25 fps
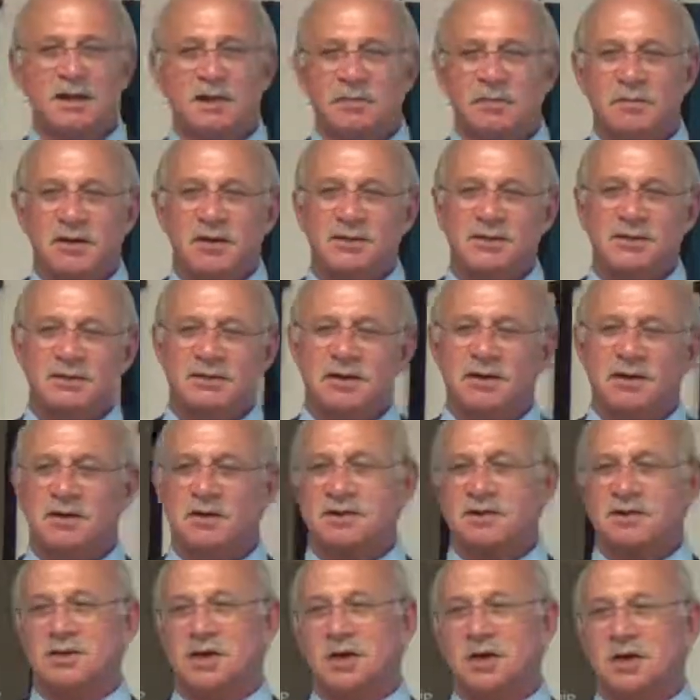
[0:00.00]
But he's sitting
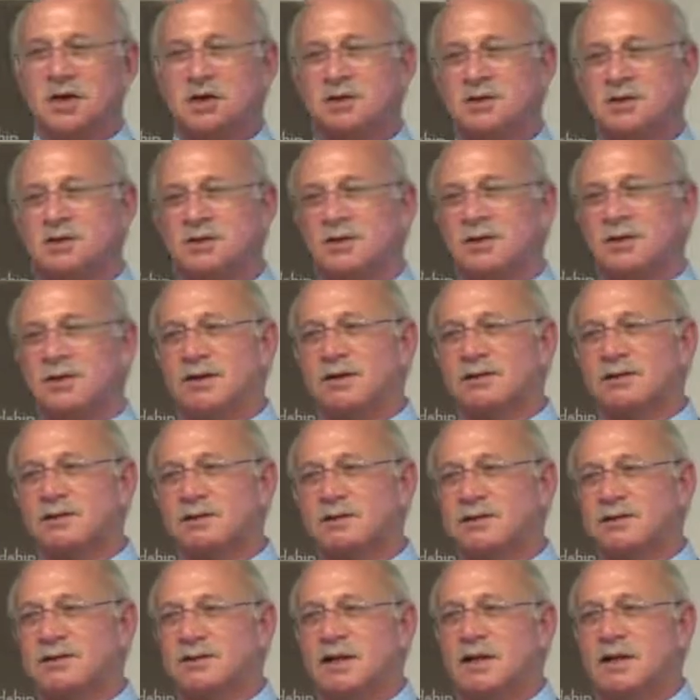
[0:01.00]
there talking to her and he
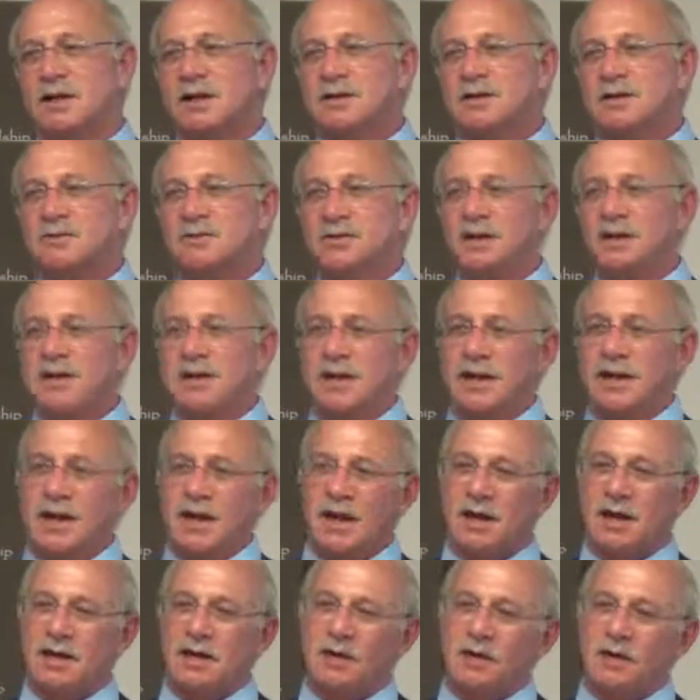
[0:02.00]
says, straighten it
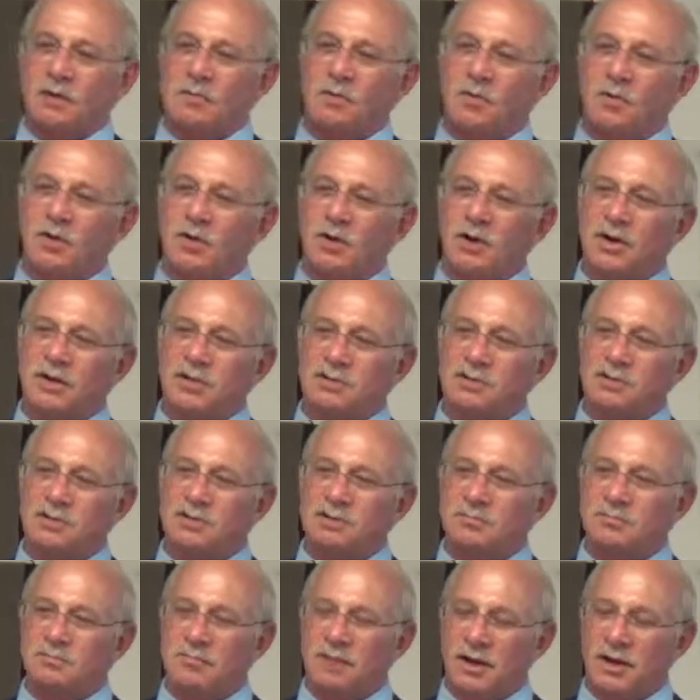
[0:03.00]
out a little more. And he's
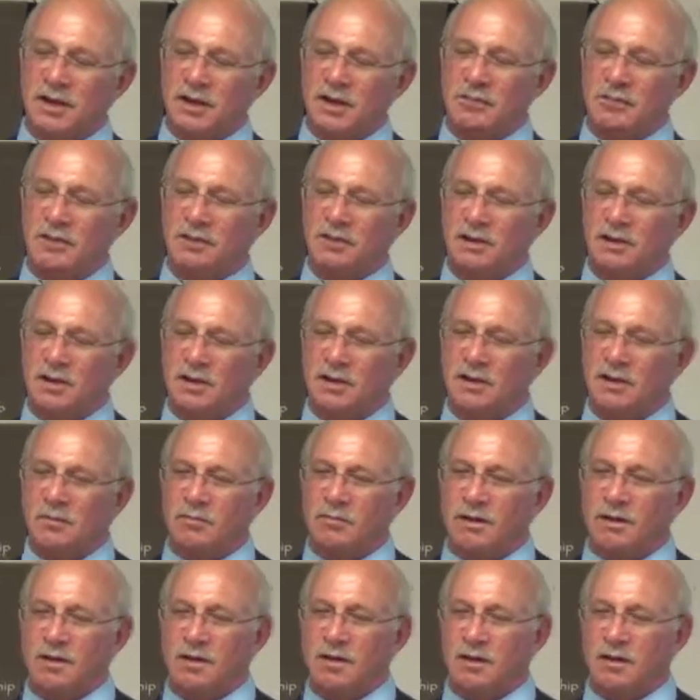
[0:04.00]
just playing with it a little
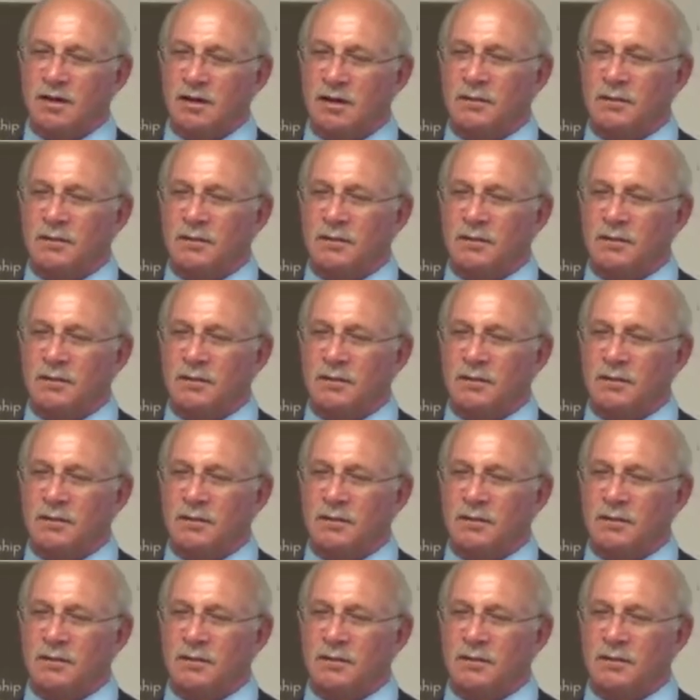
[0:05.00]
bit.